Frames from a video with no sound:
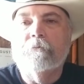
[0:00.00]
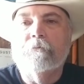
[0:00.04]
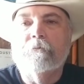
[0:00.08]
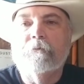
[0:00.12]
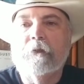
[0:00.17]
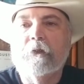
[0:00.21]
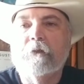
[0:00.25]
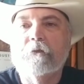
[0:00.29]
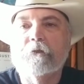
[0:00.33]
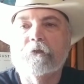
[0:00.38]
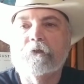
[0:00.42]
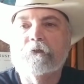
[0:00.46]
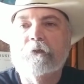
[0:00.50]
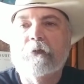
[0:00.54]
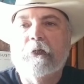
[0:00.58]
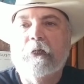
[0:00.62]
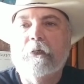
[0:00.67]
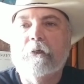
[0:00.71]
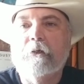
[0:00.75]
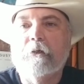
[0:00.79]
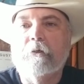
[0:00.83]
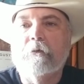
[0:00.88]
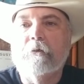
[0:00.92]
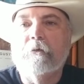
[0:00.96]
little
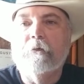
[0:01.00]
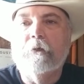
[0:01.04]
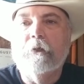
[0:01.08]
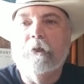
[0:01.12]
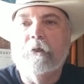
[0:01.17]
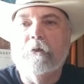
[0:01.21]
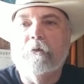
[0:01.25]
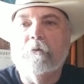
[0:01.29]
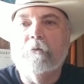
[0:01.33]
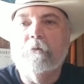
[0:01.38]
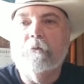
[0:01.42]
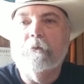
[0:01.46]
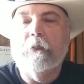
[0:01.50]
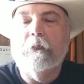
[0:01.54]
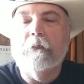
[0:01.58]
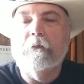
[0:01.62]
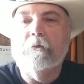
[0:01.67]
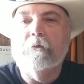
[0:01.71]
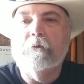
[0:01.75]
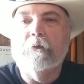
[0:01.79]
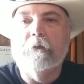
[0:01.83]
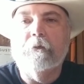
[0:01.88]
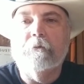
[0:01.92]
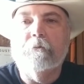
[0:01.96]
strainer, you know, like
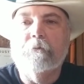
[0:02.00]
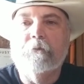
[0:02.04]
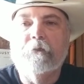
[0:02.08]
that